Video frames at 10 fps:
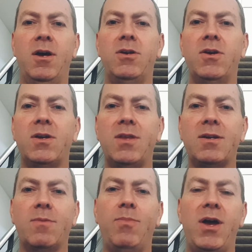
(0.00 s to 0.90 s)
You can then
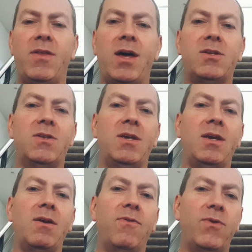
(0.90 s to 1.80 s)
compare that to
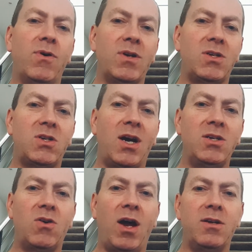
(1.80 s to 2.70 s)
the forward exchange
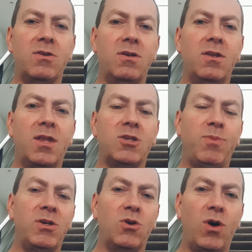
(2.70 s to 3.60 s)
rate that's
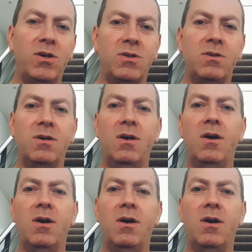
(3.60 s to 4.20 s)
been quoted